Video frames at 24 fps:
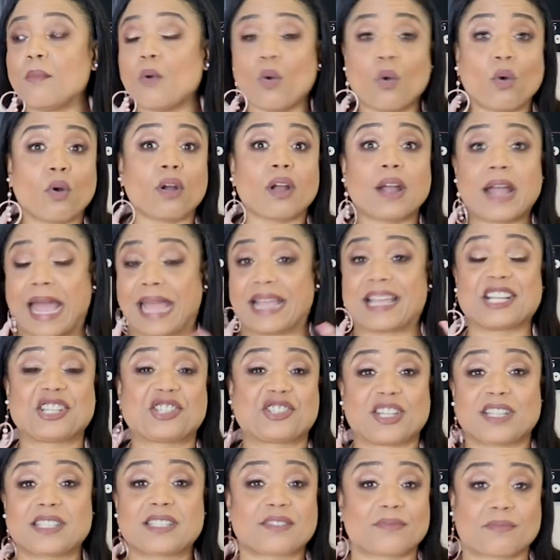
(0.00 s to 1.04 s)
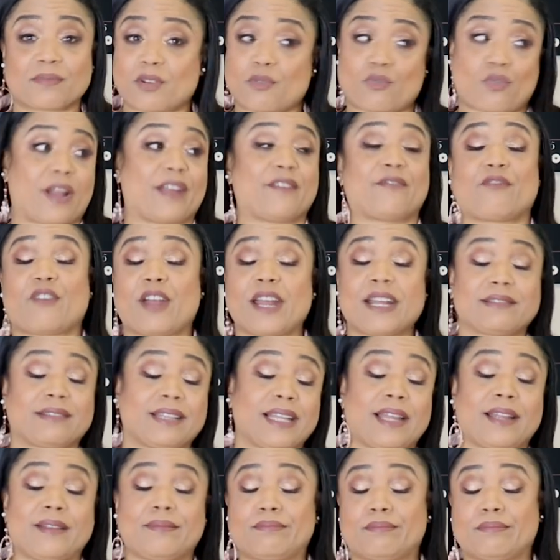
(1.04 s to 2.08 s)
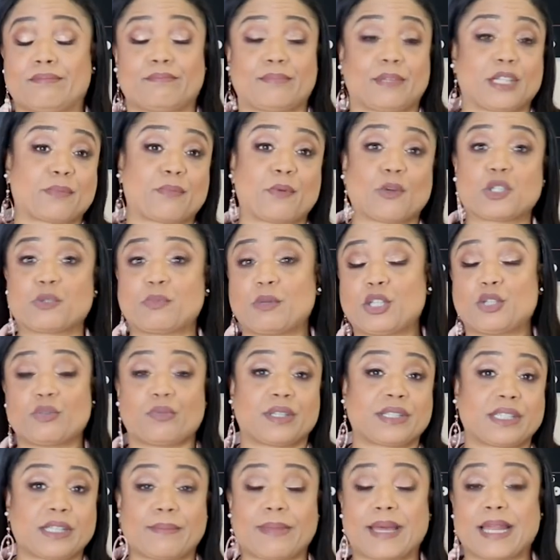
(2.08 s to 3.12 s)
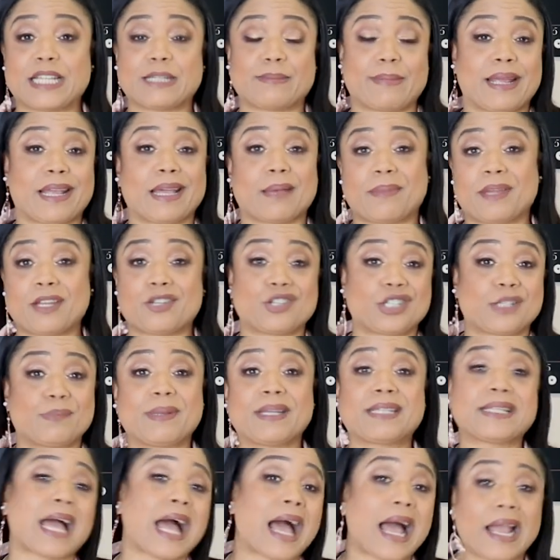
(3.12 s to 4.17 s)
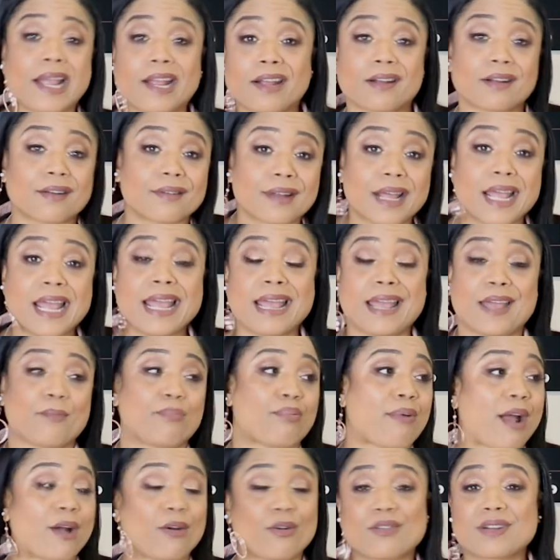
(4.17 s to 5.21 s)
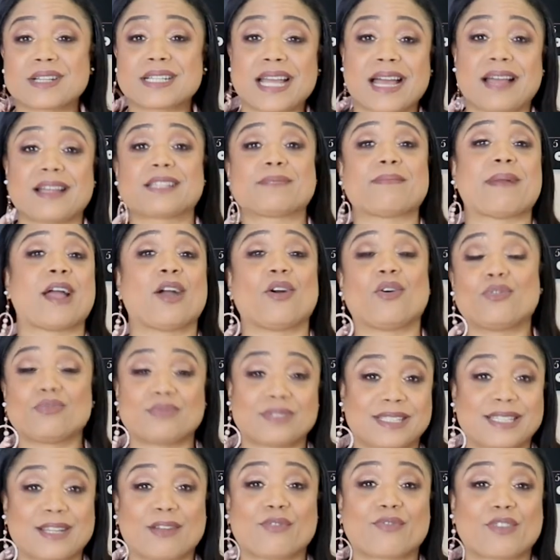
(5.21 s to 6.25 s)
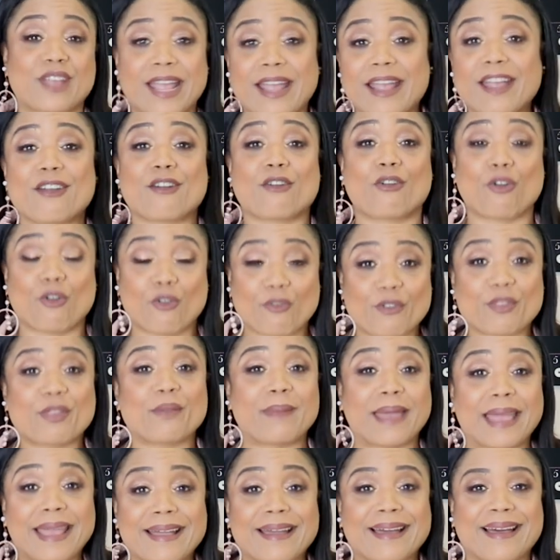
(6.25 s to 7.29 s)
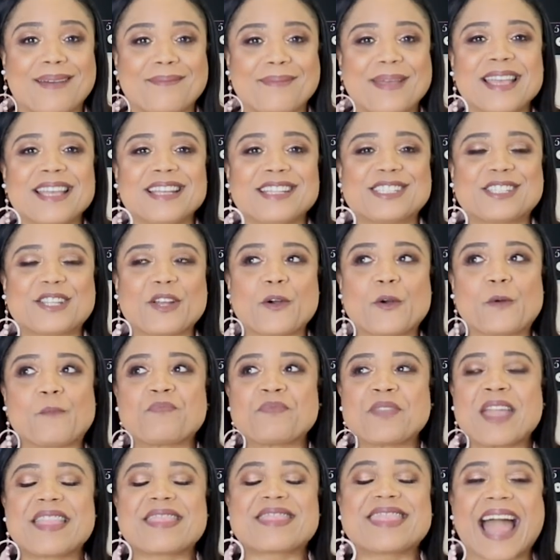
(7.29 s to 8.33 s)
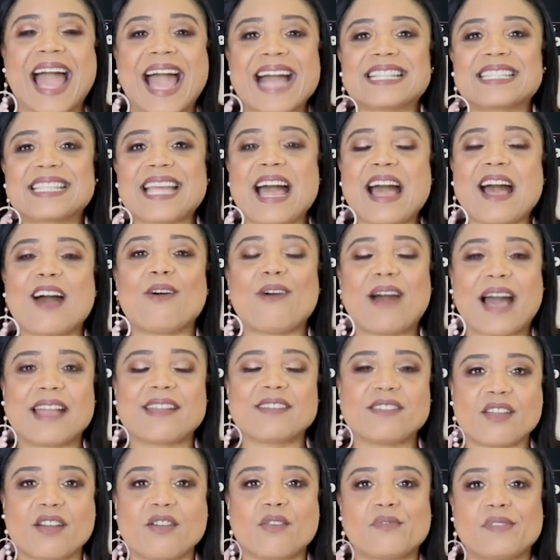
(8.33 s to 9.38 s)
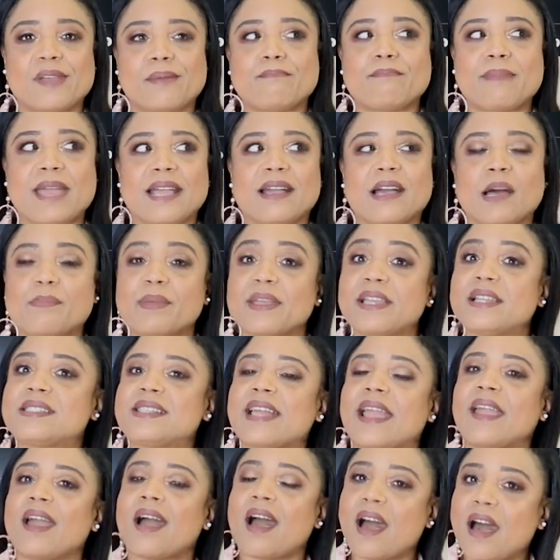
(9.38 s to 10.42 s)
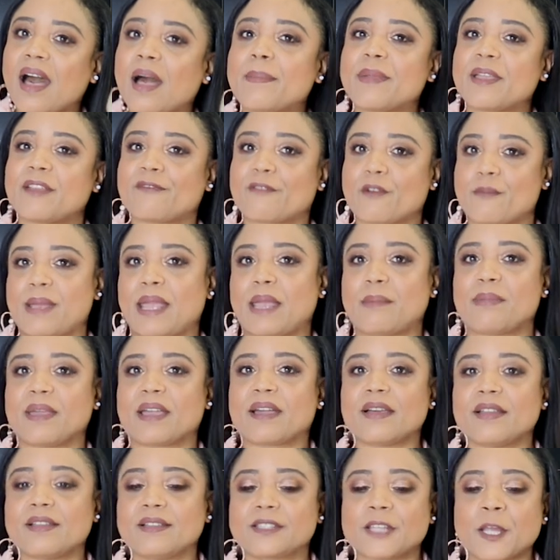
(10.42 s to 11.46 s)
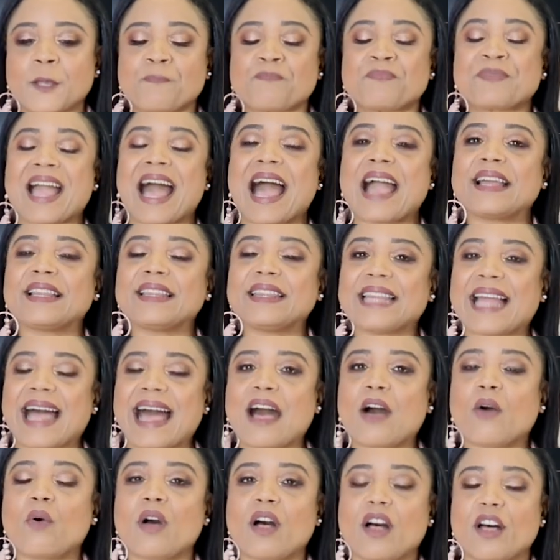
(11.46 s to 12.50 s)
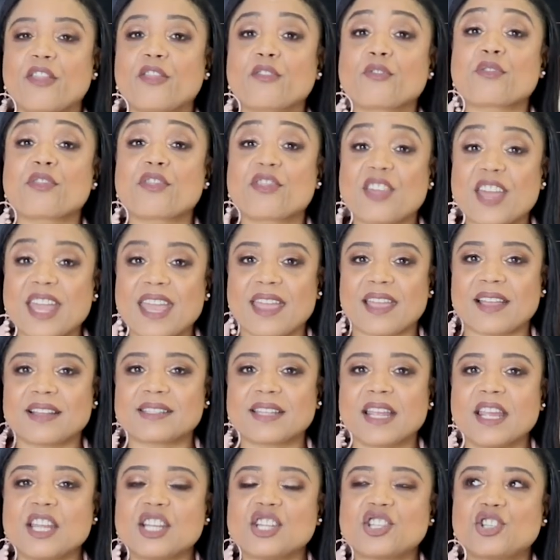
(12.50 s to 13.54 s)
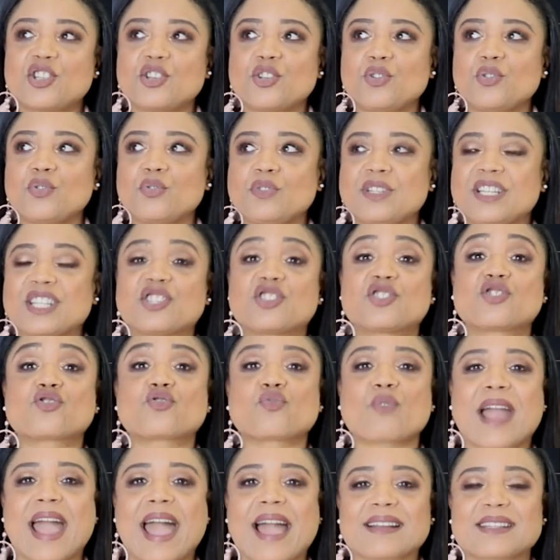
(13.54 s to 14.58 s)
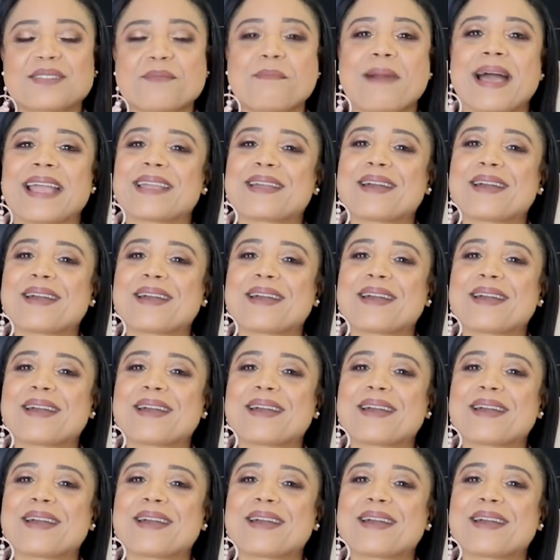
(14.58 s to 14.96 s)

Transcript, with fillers: Or I could just, quite frankly, we're supposed to be doing somebody's makeup and just be tired and prioritize my own self-care over the makeup. So that's how I know that makeup is a hobby for me, because I allow other things to distract my